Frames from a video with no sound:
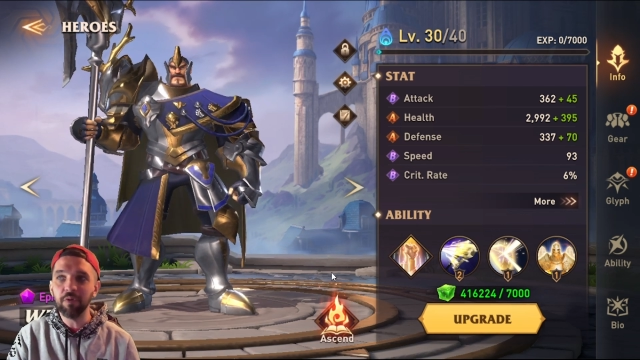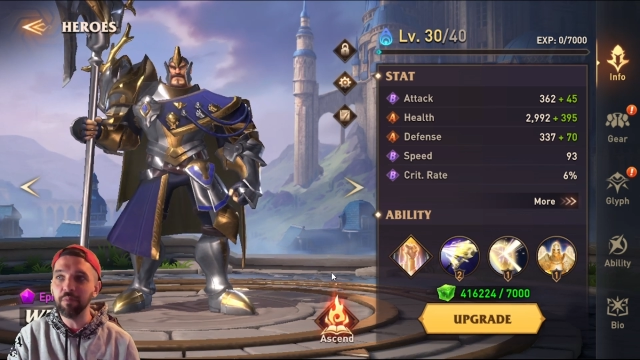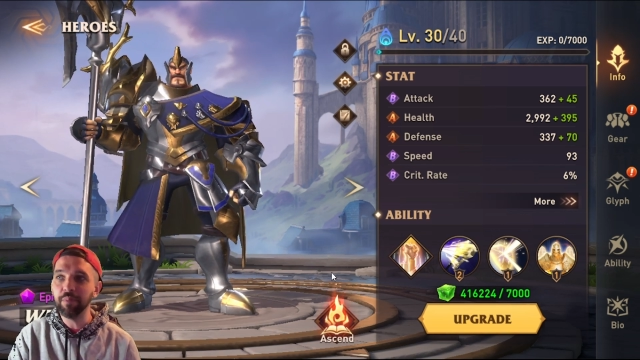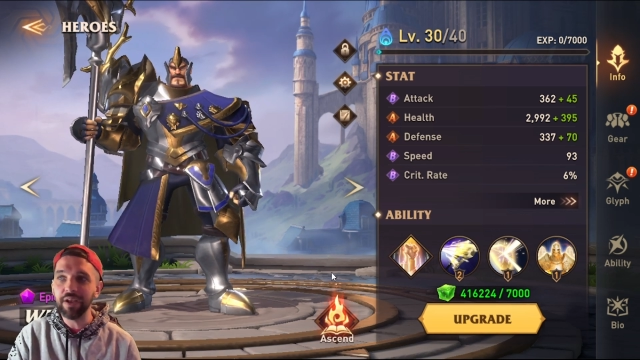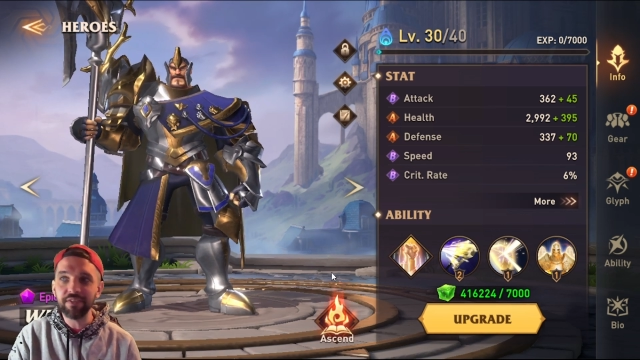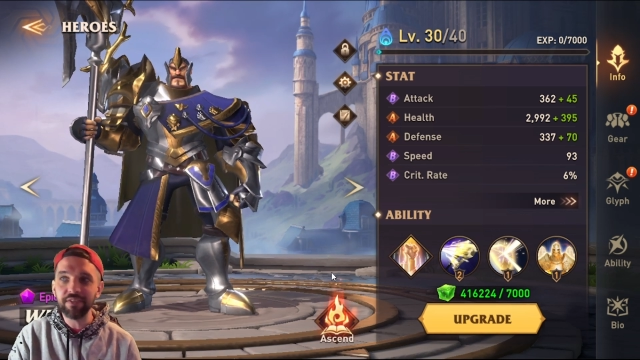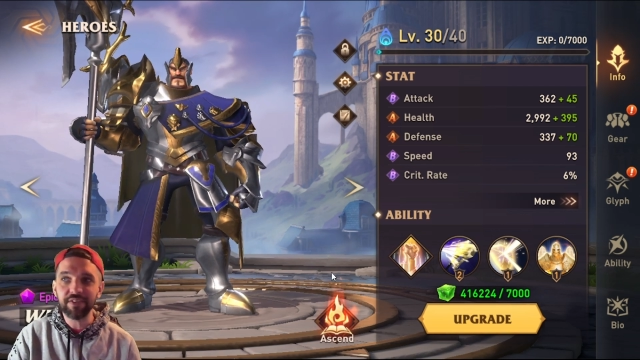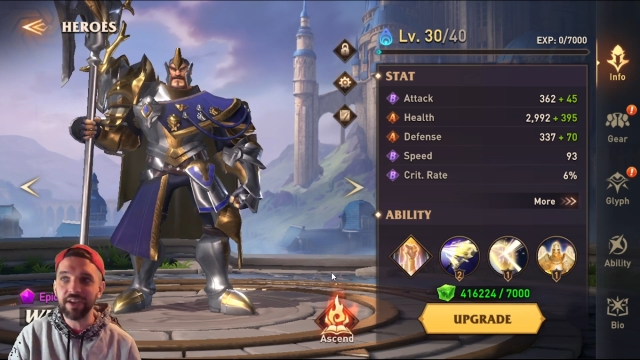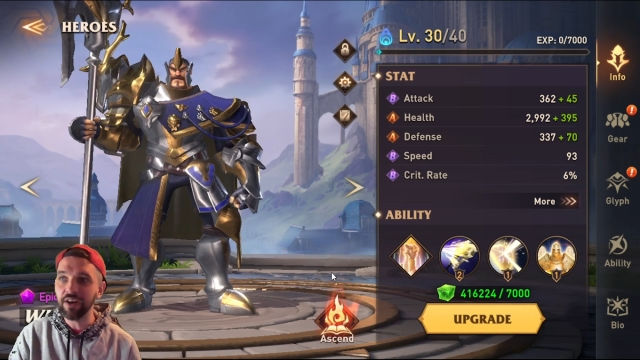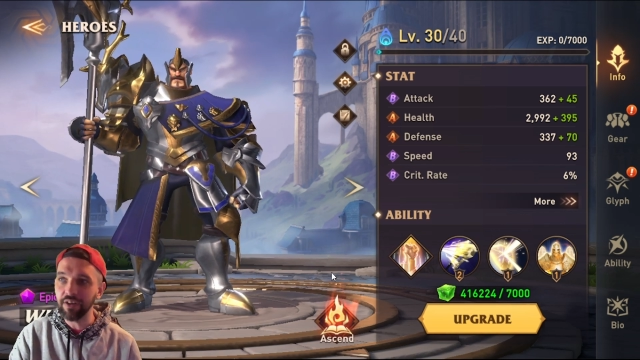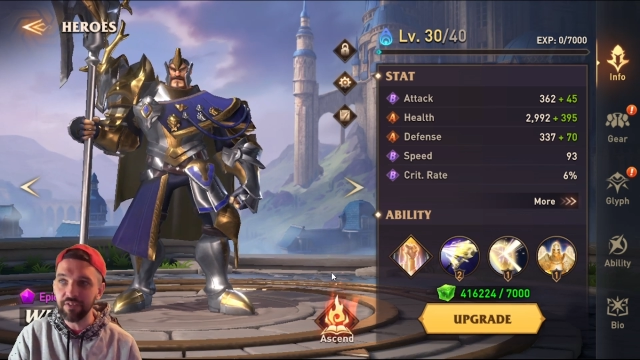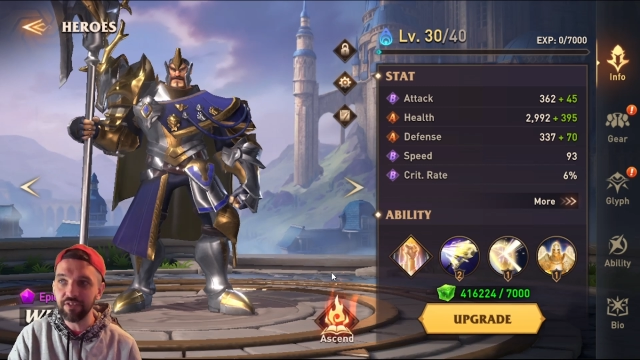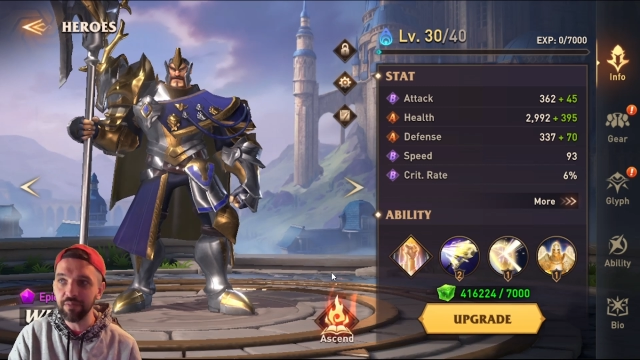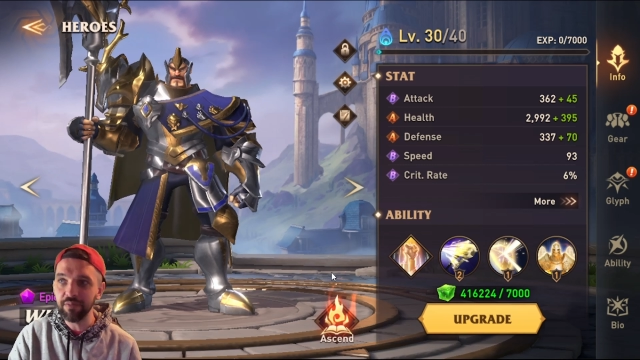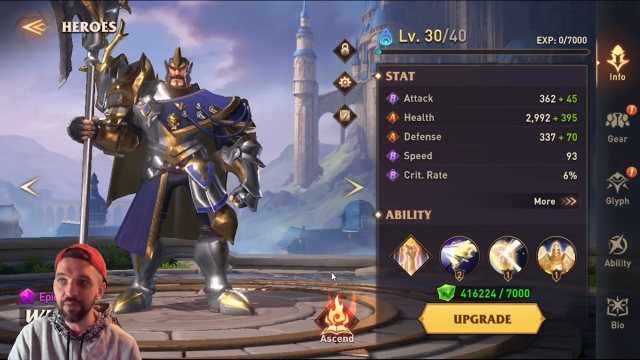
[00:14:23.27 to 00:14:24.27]
best gear on
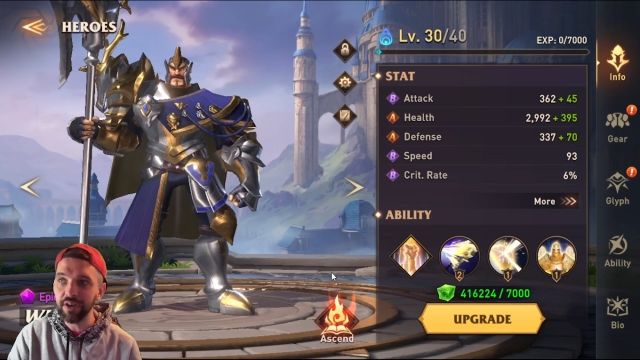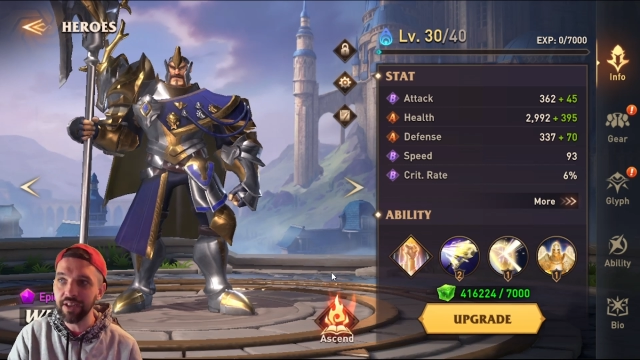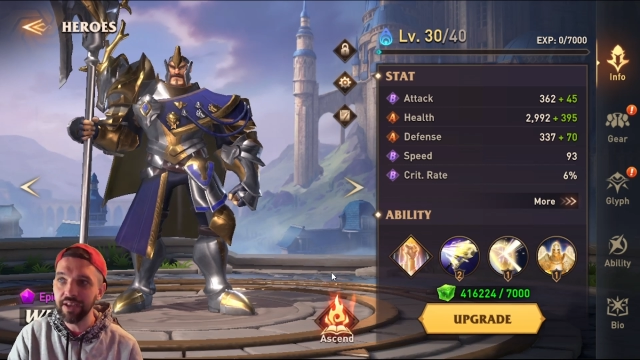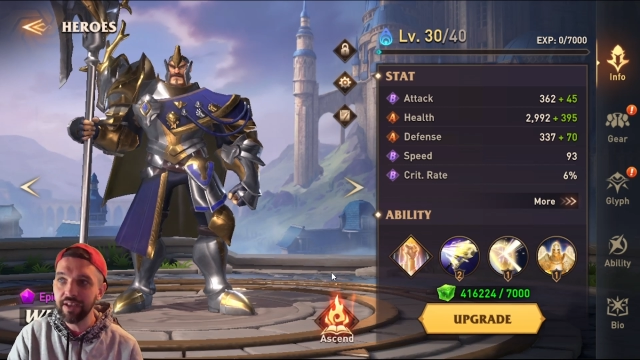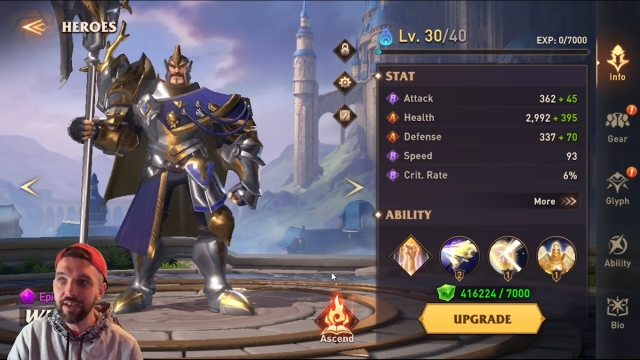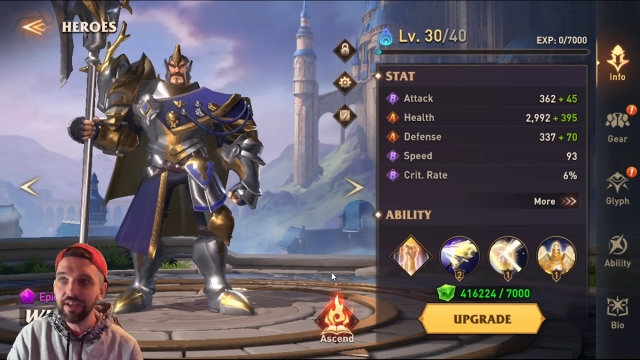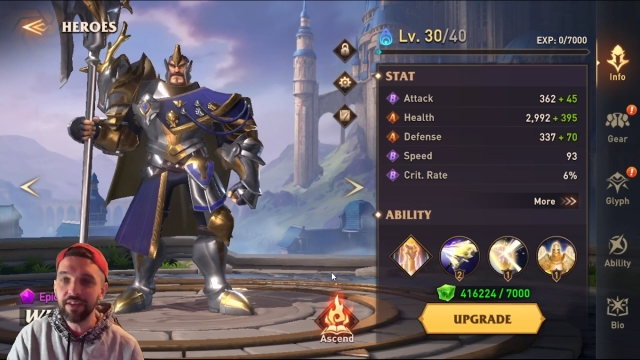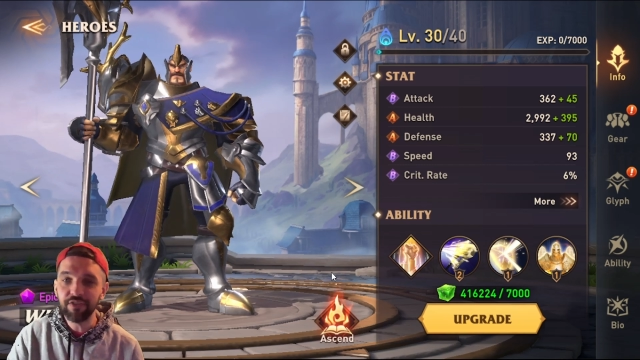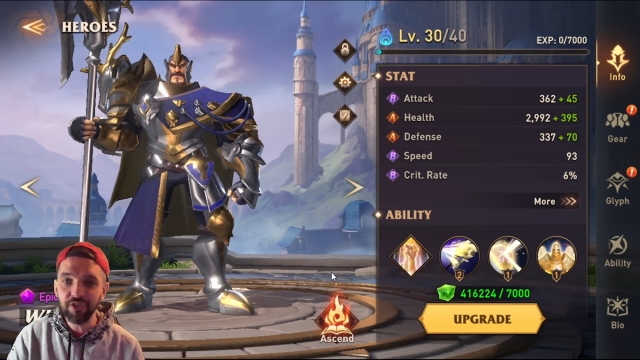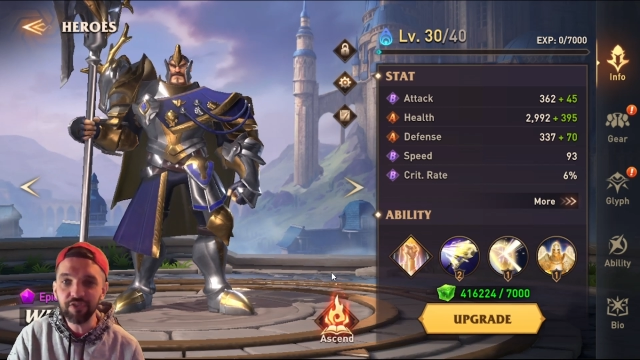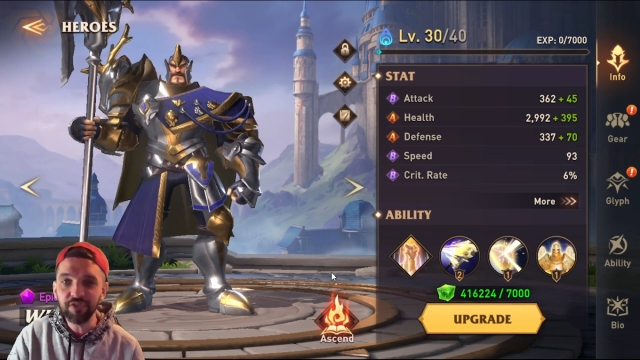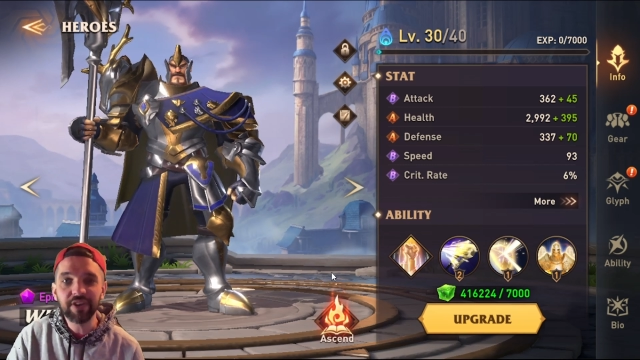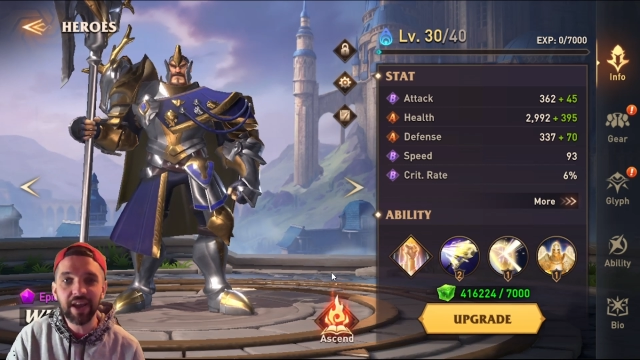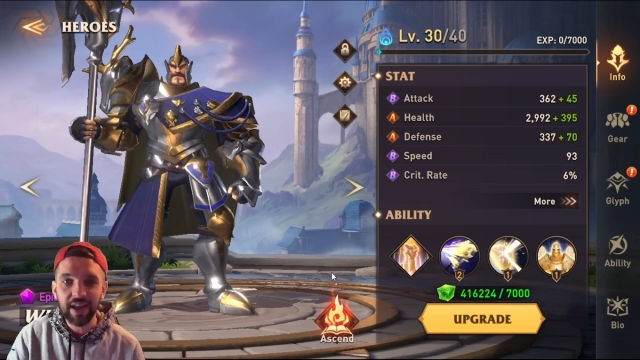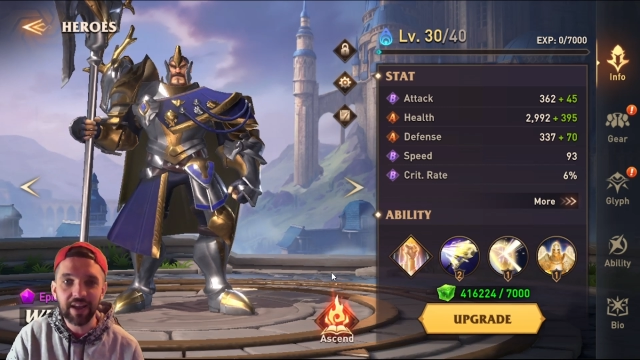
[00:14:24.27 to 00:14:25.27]
somebody, is just
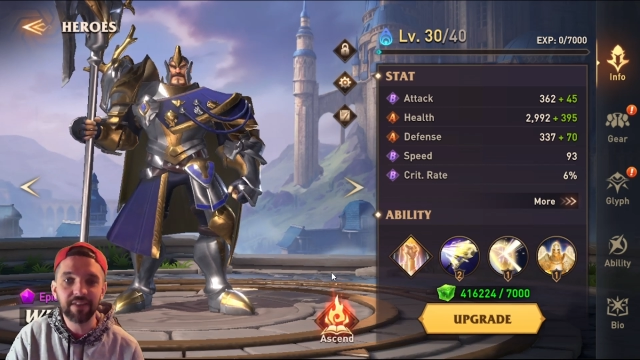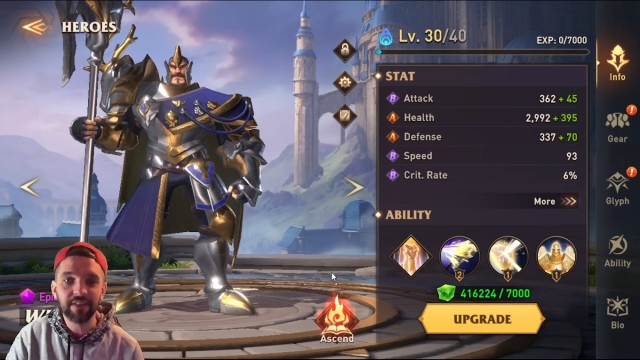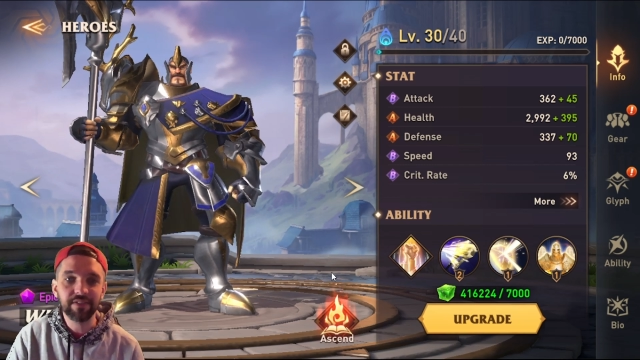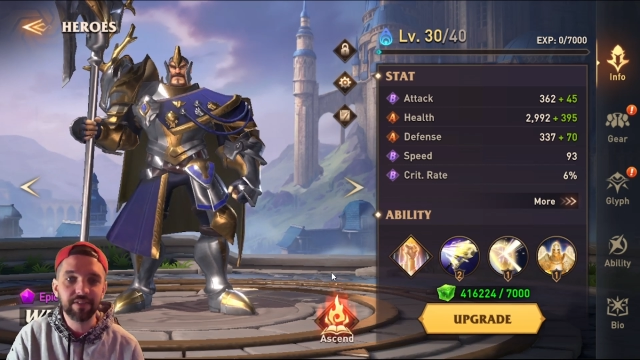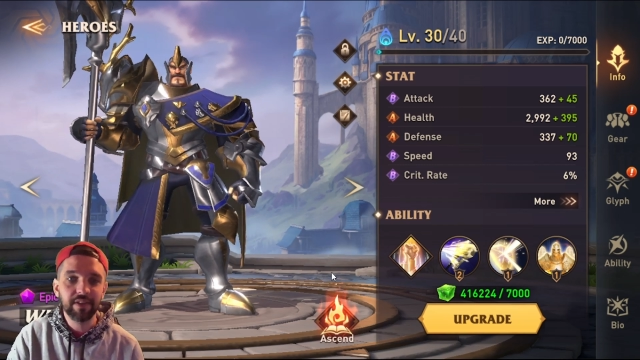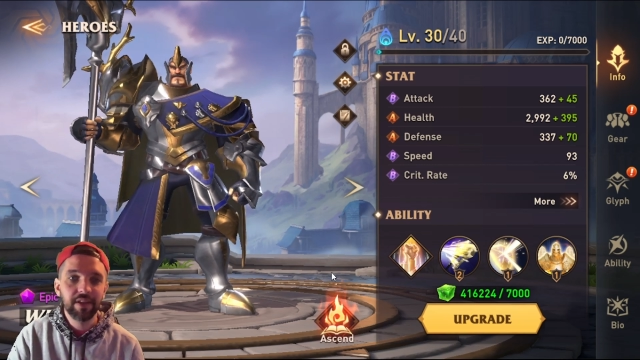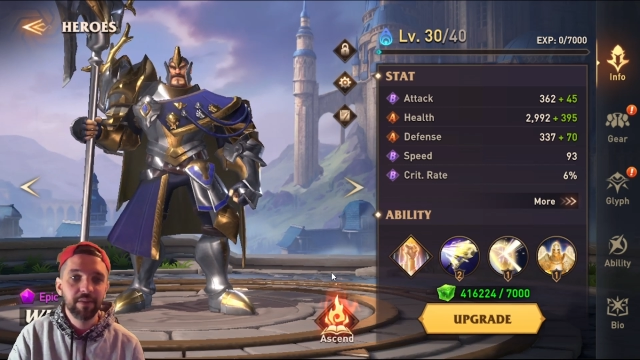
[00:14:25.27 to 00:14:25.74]
to ask.